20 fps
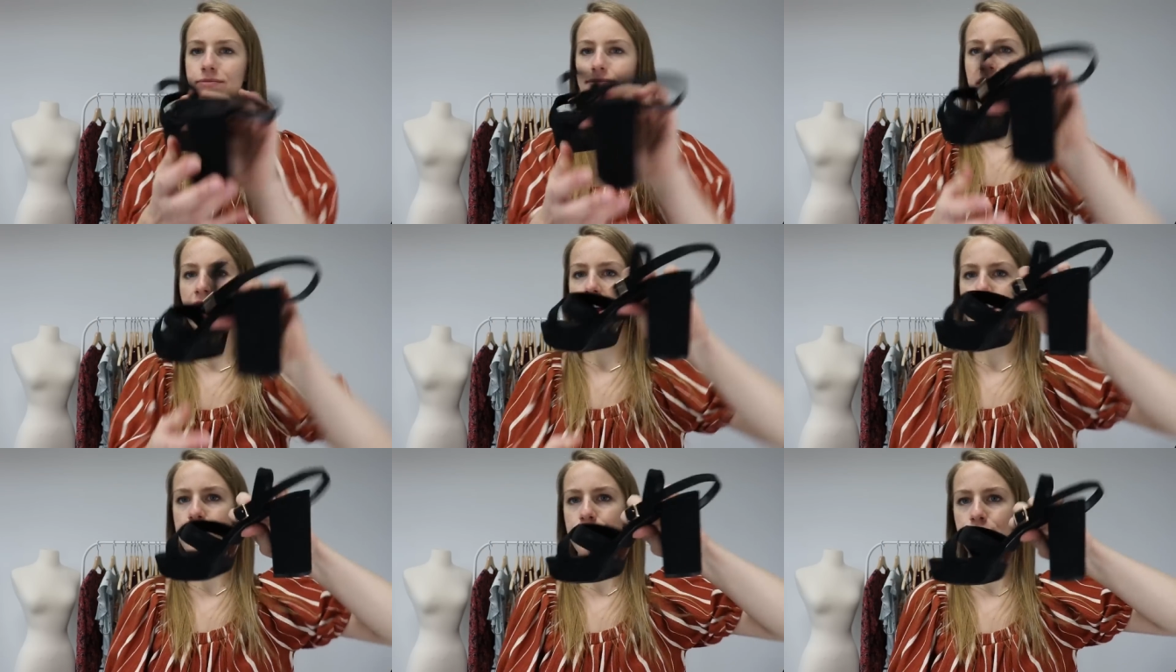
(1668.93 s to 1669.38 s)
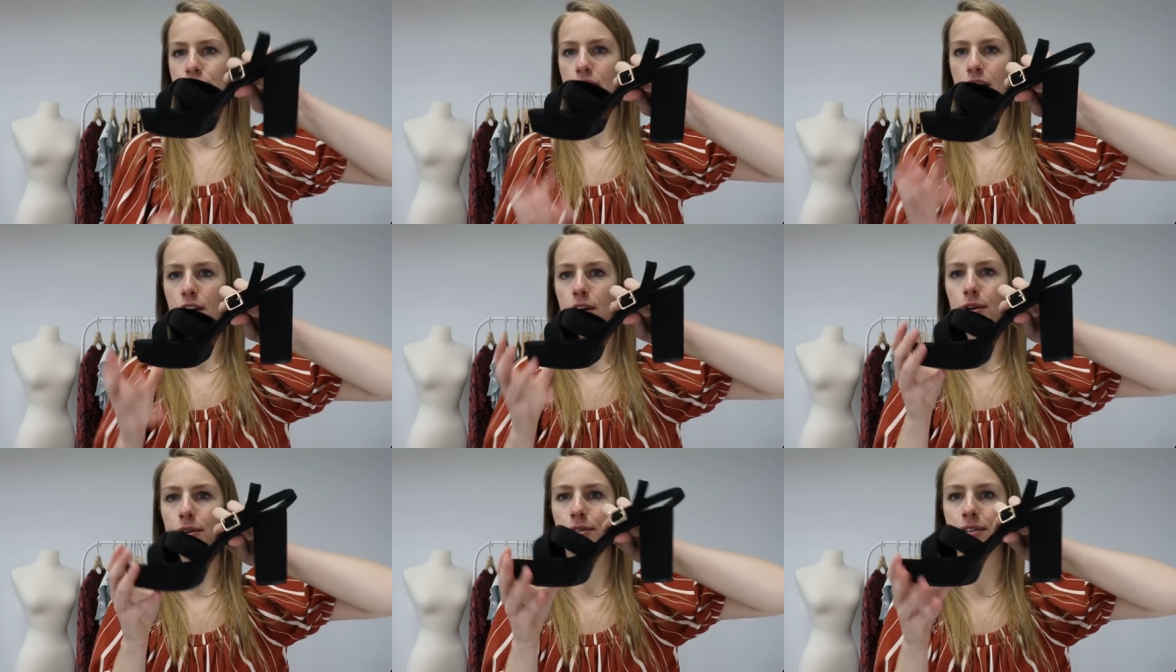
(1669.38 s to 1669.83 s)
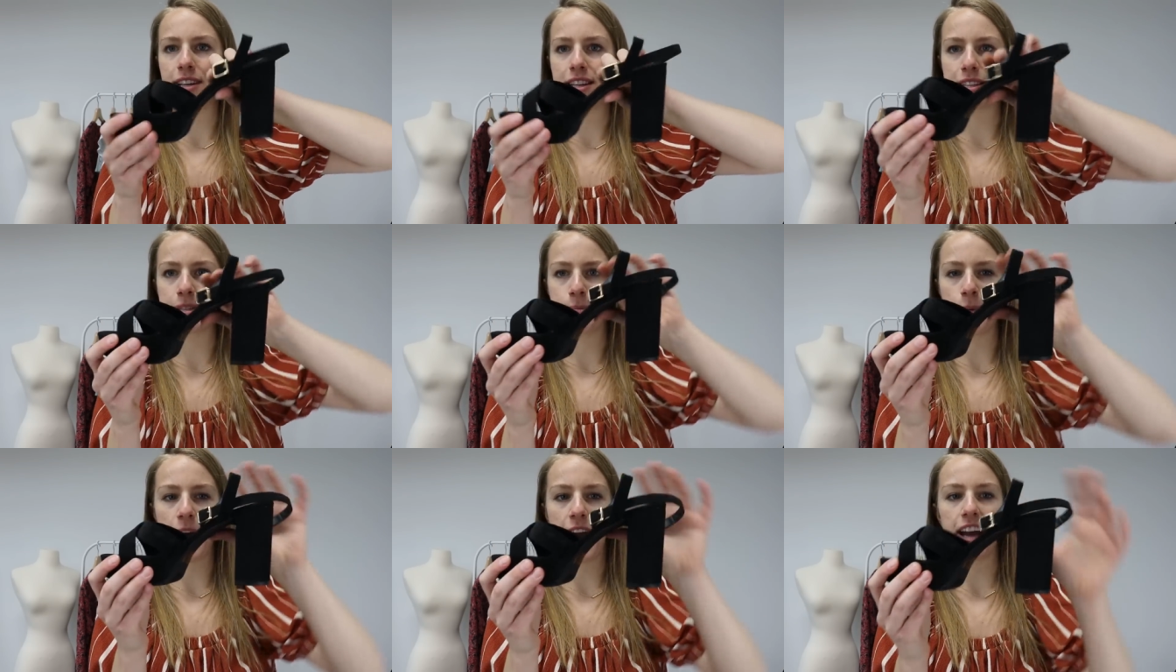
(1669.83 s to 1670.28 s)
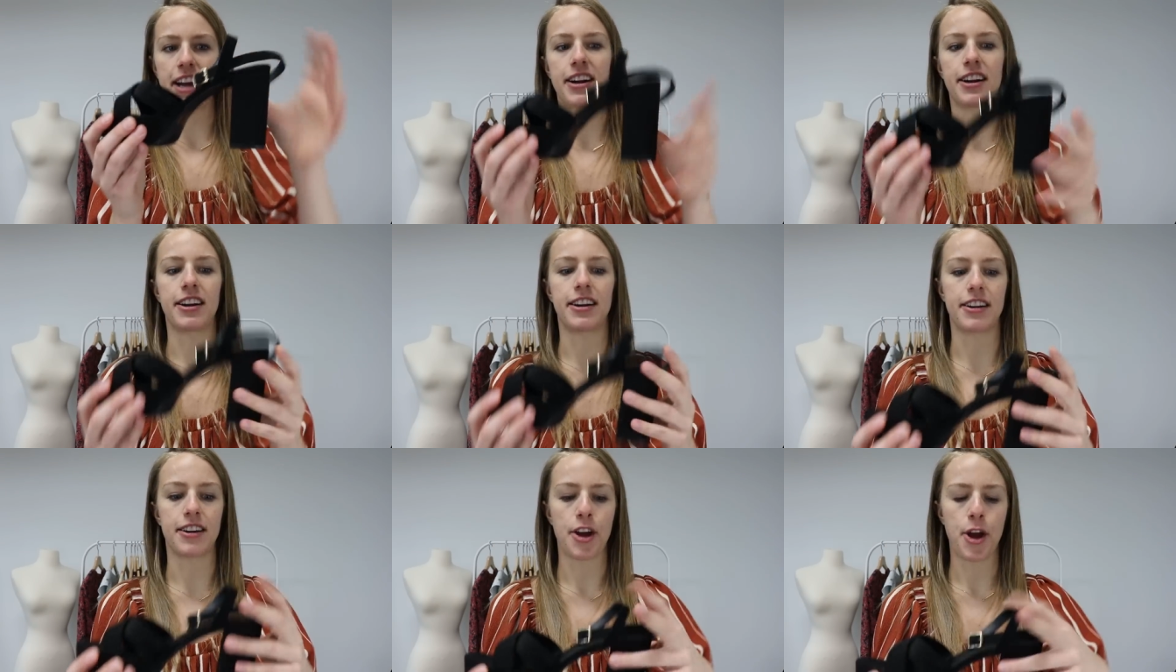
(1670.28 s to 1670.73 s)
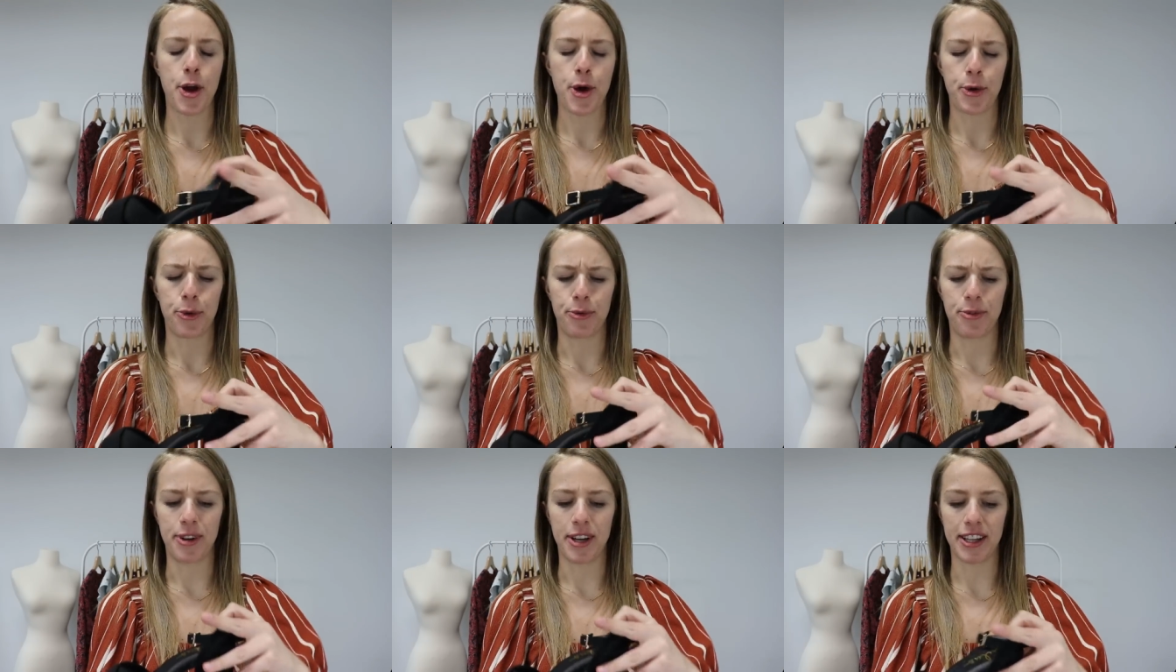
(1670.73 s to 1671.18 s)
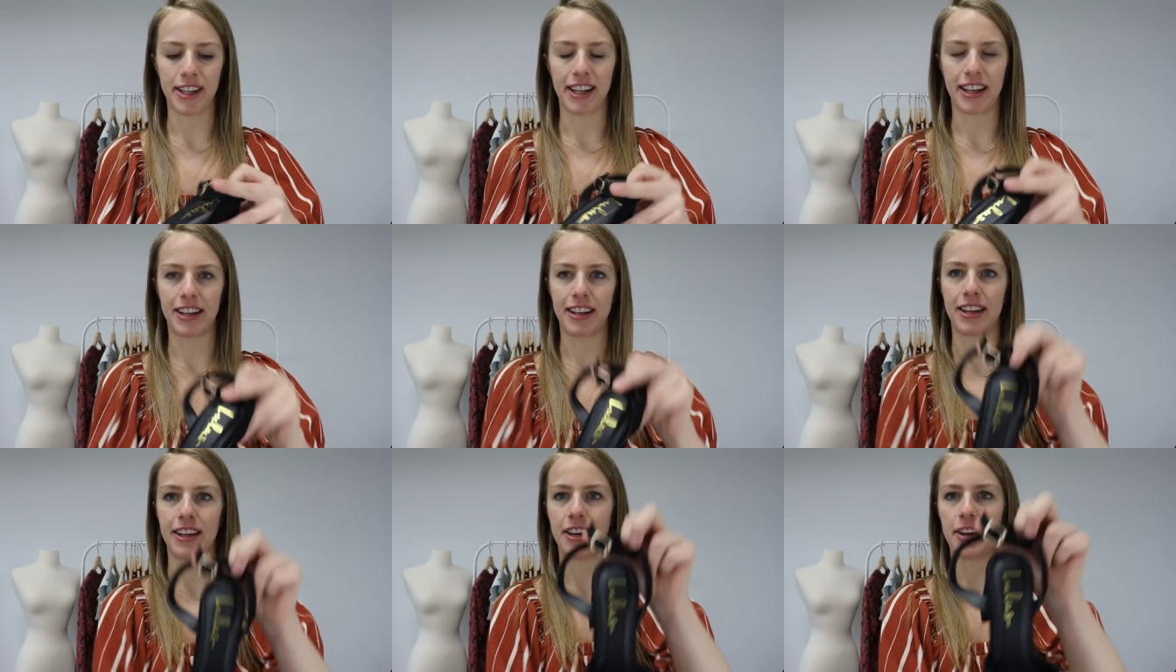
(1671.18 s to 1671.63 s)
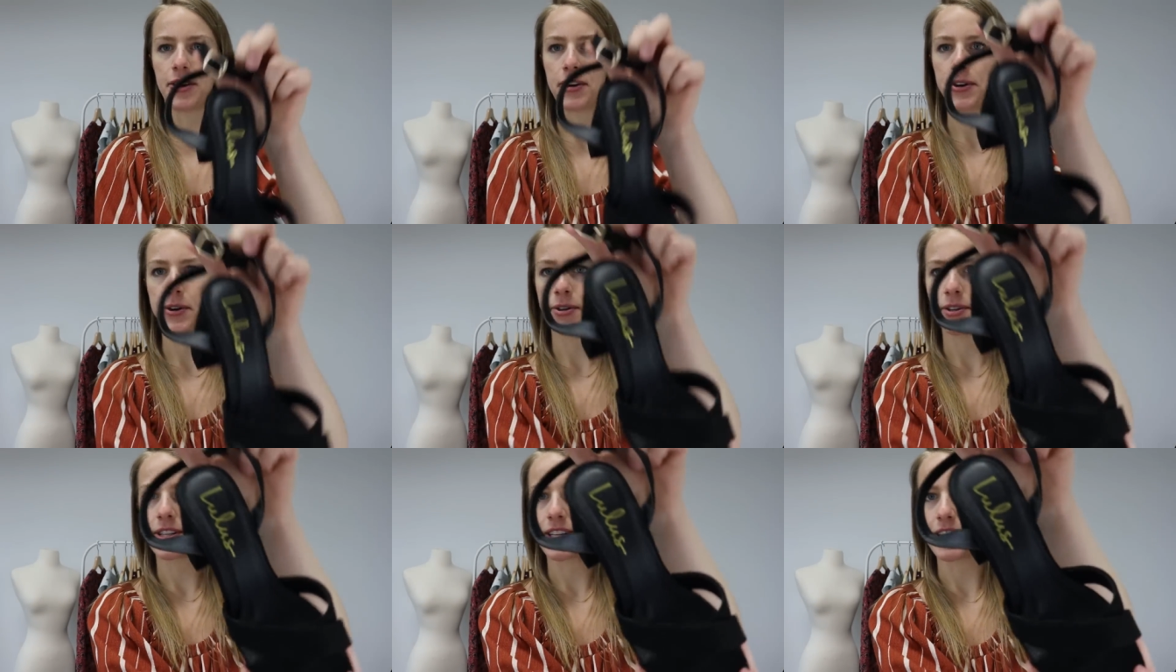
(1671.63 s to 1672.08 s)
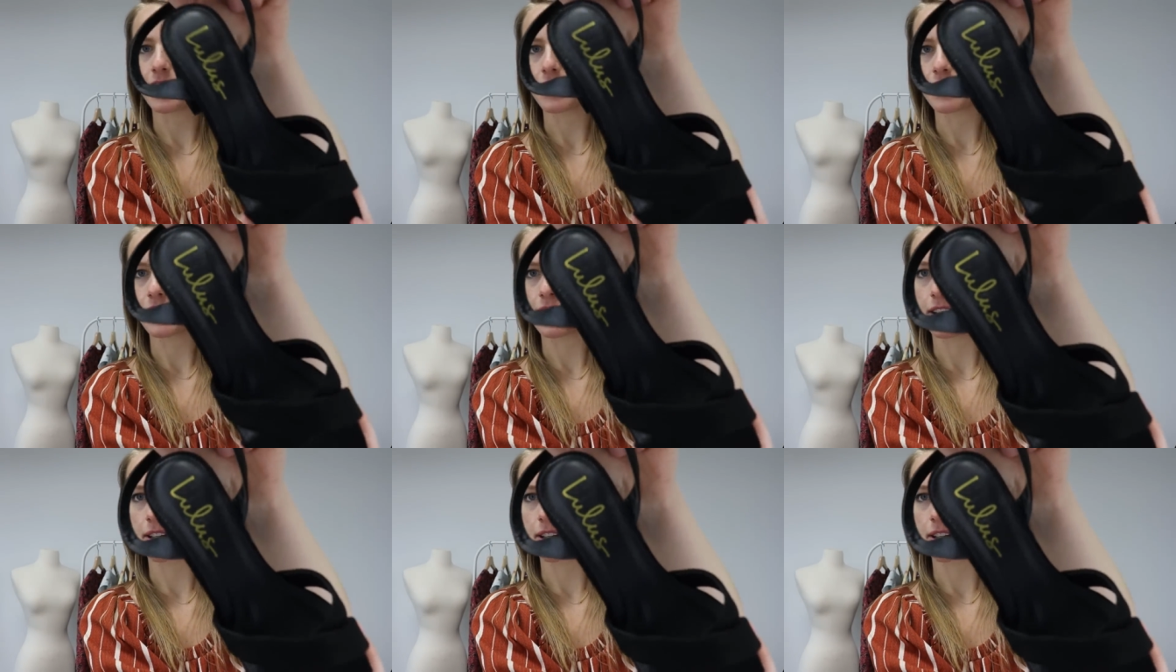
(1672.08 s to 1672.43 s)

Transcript: retro inspired, really cute. Here's